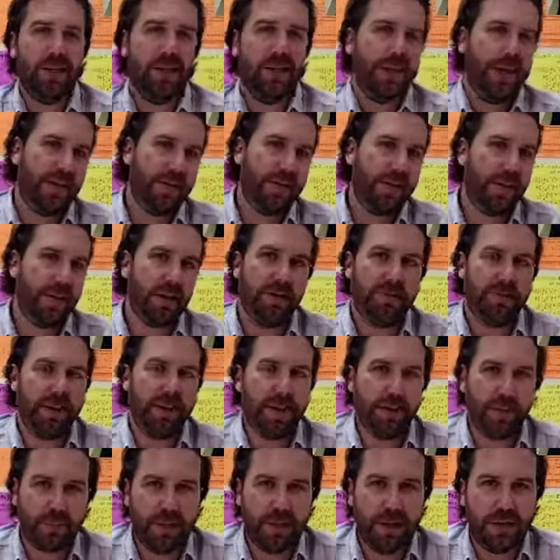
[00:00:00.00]
And then in the
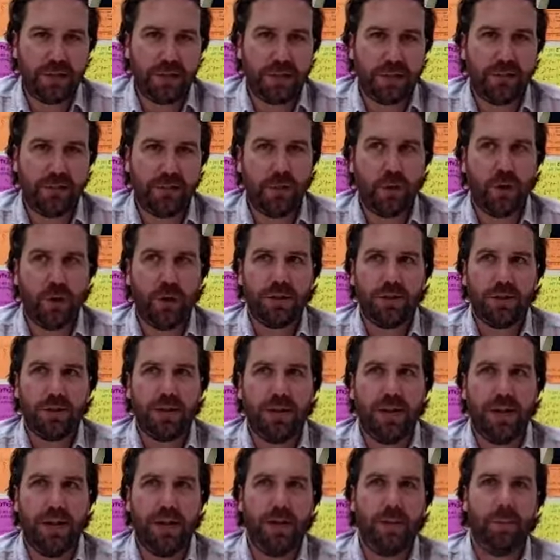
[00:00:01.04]
final project, of course,
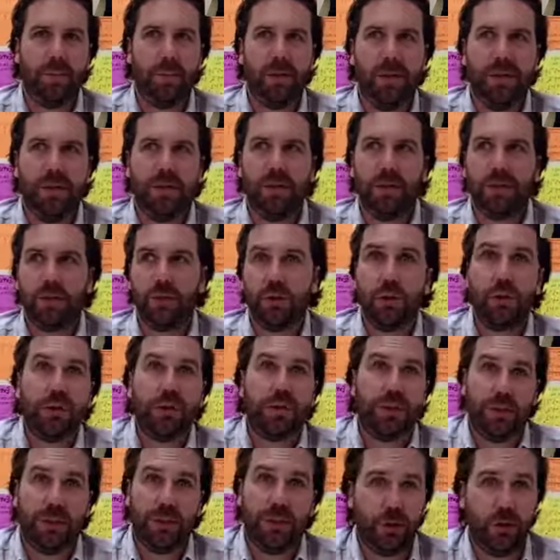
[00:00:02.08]
students
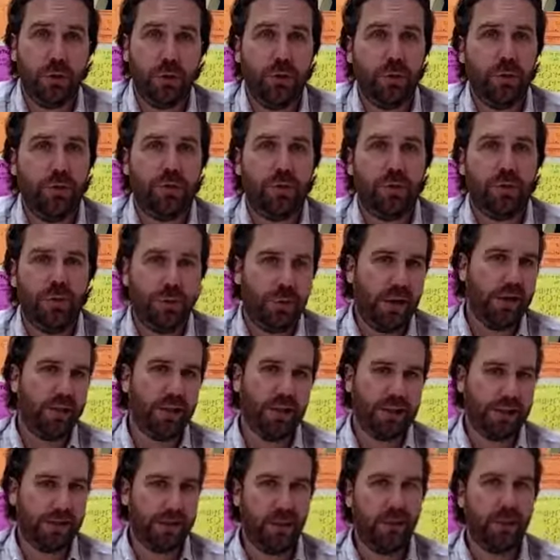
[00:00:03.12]
get to choose the
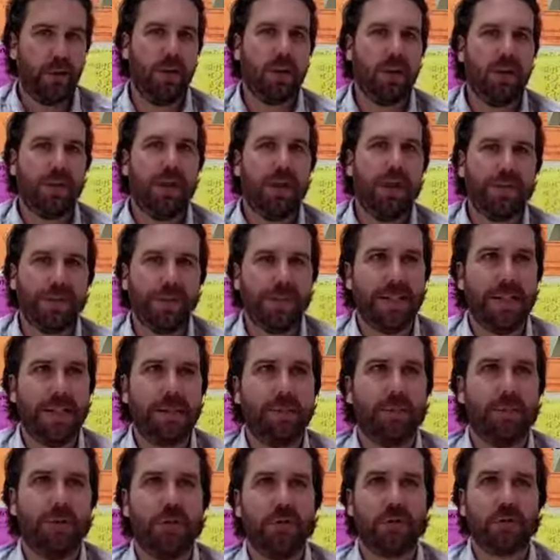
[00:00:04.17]
project that they work on. Oftentimes
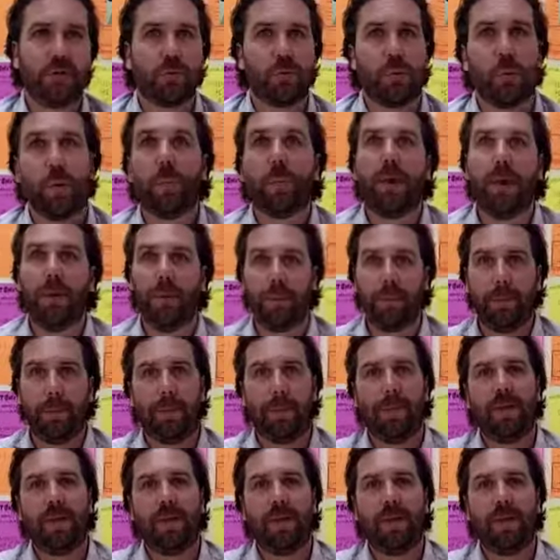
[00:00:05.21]
students group up.